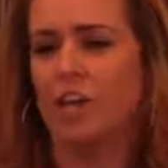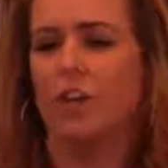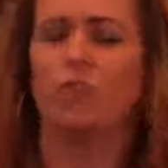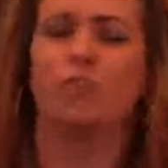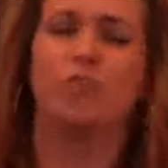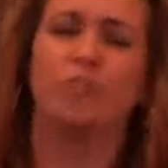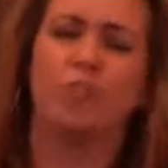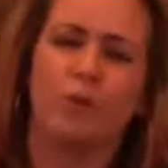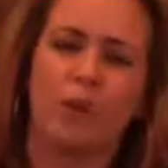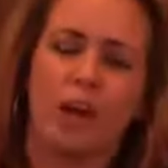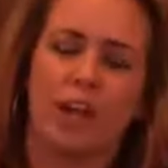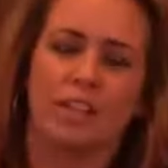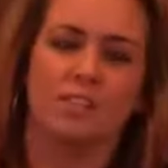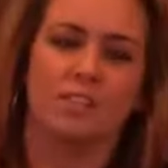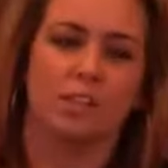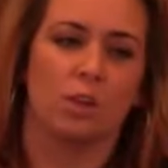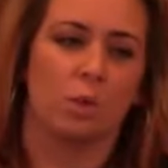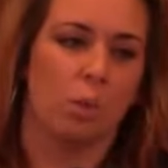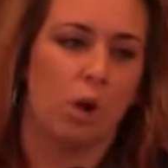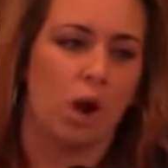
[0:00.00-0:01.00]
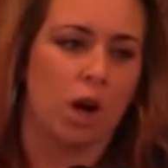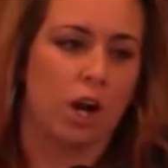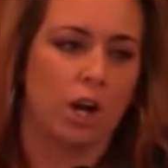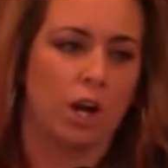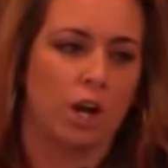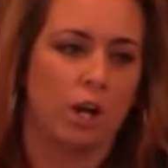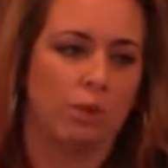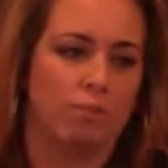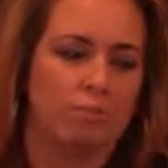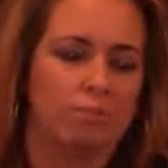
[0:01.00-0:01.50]
you fluoride's in the
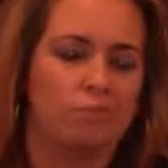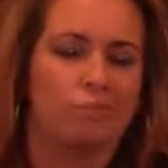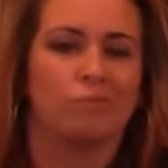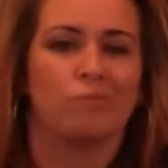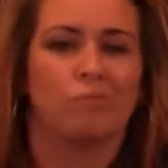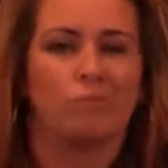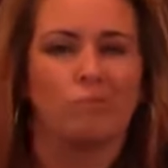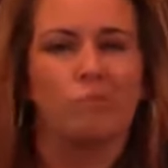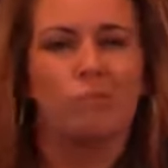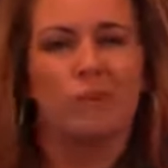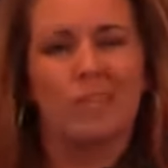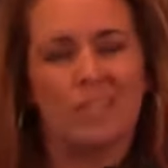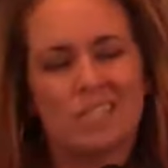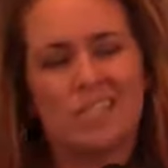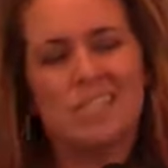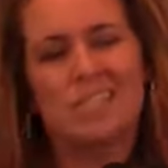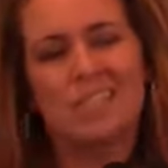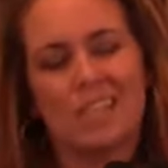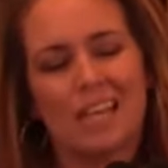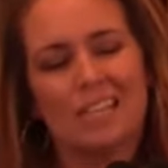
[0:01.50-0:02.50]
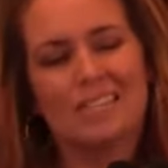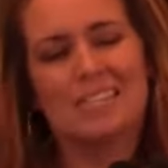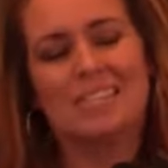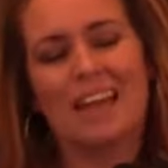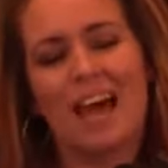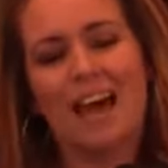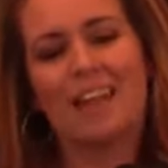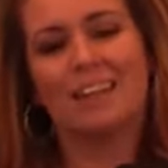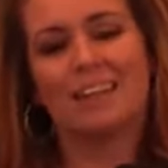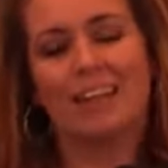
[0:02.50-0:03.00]
water, but it's
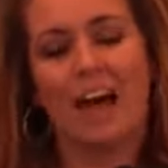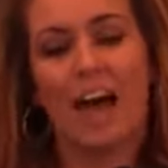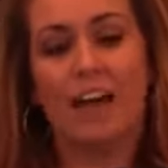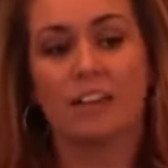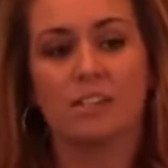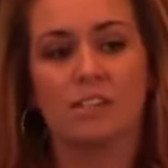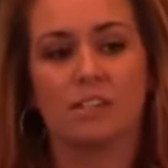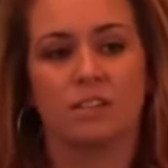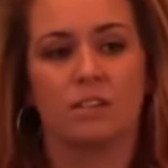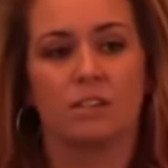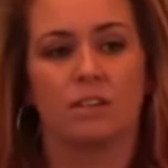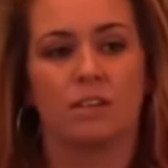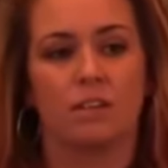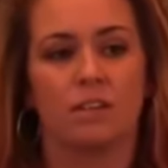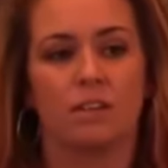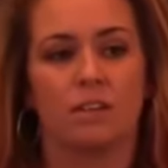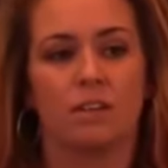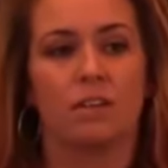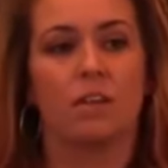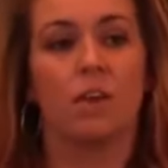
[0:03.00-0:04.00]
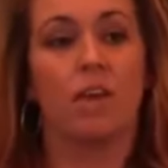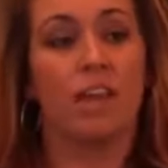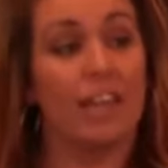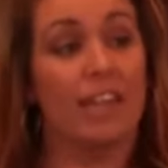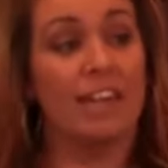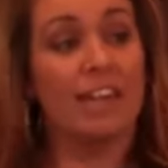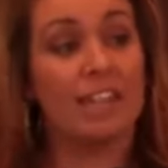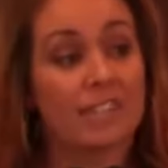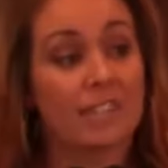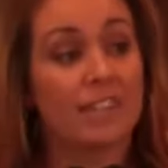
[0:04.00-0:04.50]
not a lot.
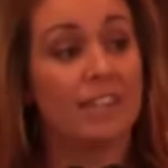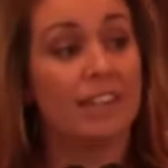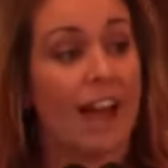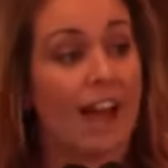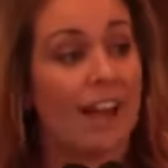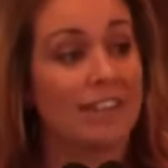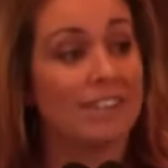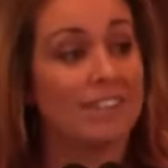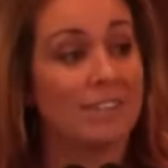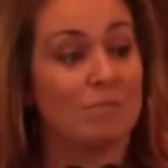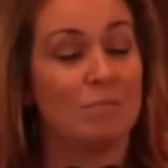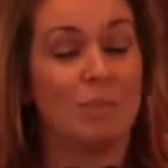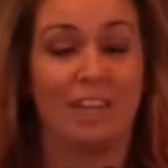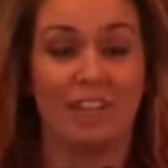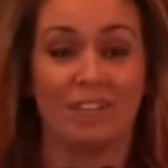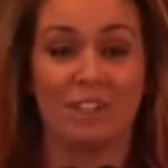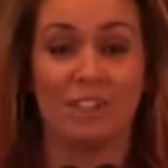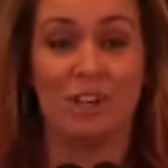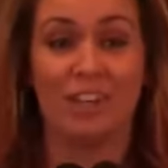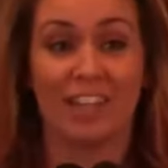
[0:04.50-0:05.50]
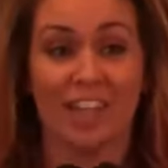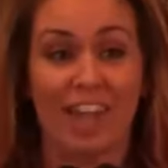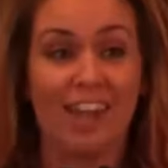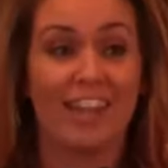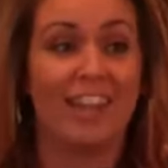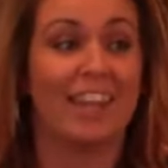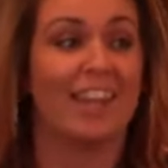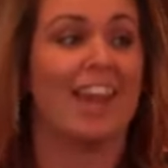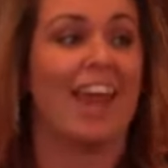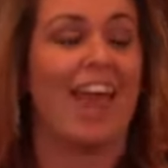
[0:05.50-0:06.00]
It is a lot because you're
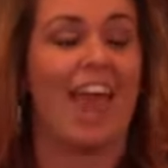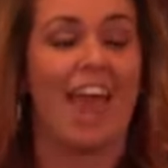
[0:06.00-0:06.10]
getting it